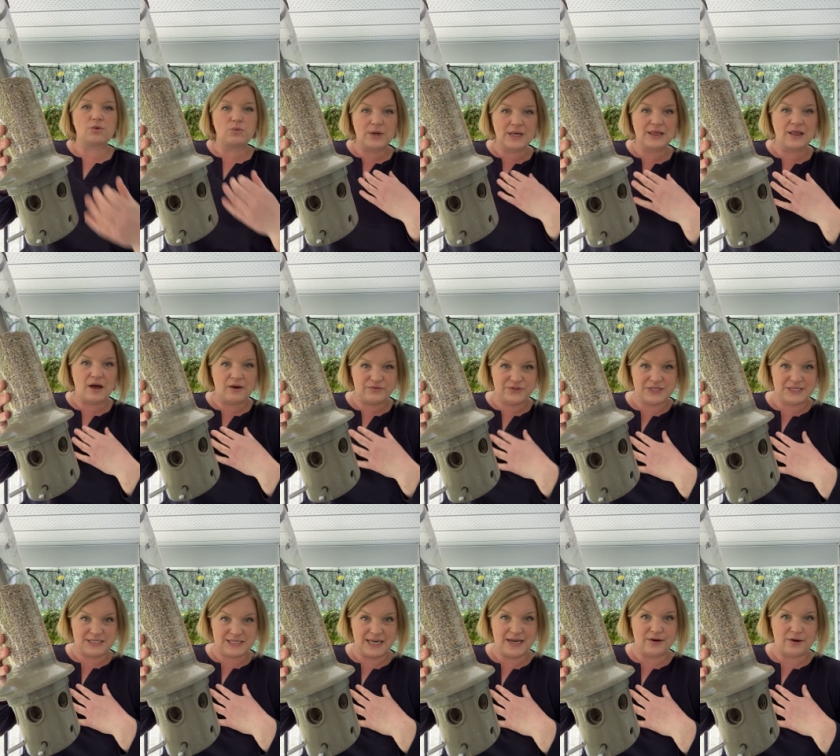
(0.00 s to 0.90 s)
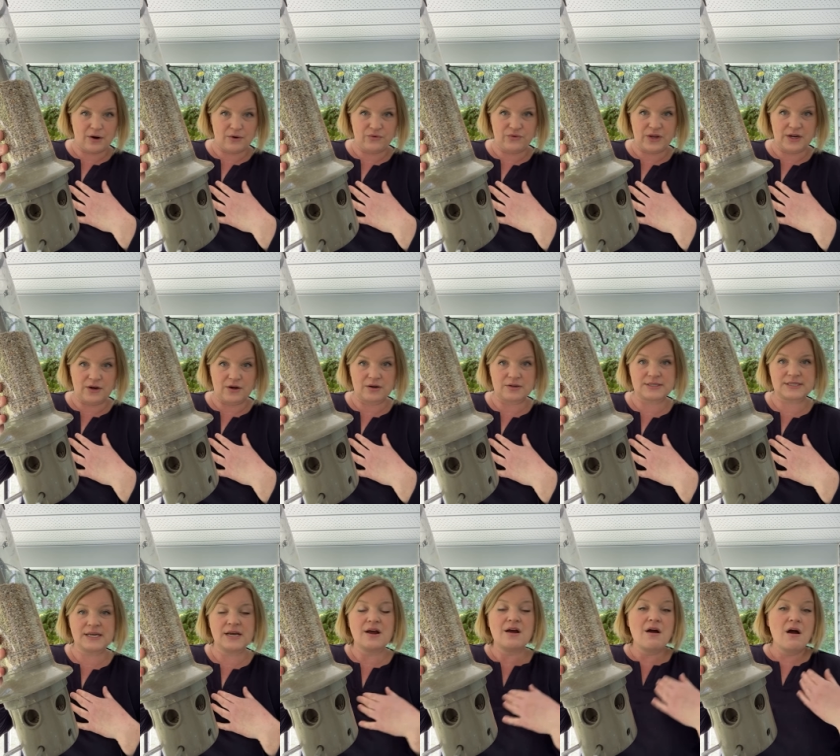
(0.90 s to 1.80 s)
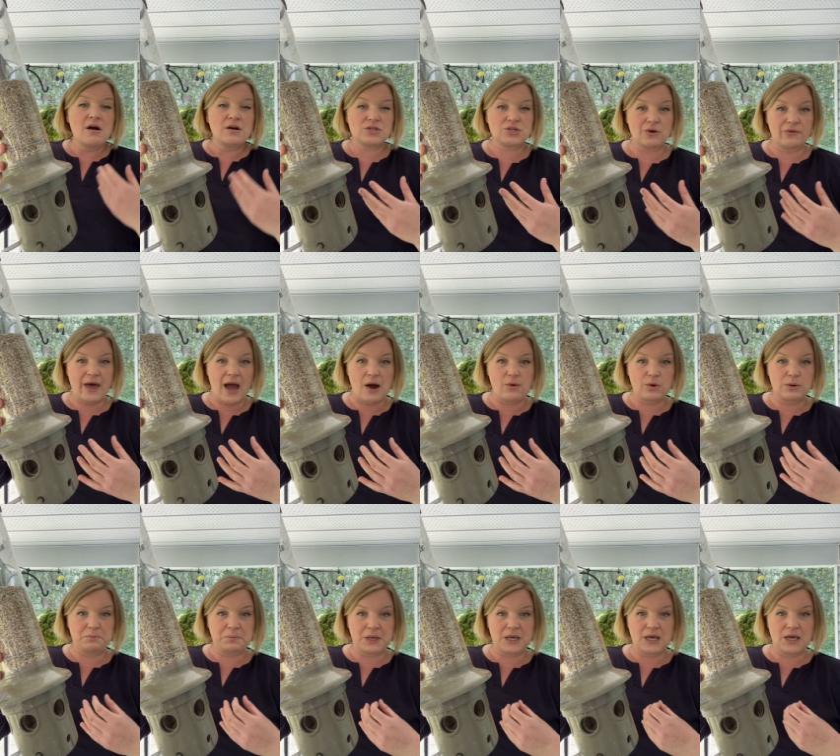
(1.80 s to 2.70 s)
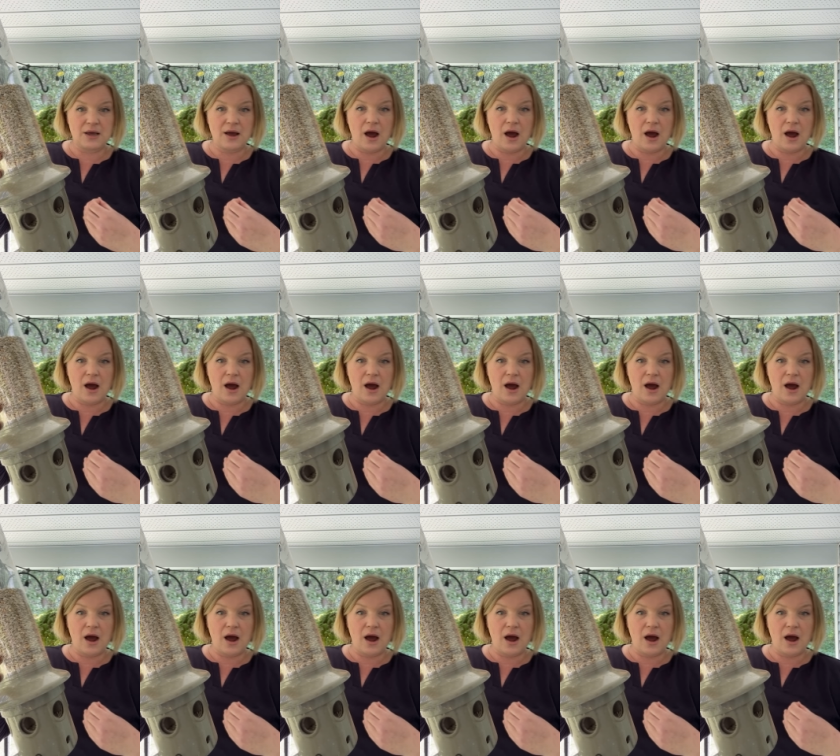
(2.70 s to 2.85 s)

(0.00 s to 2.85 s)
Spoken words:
we love to see at our feeders. So that would be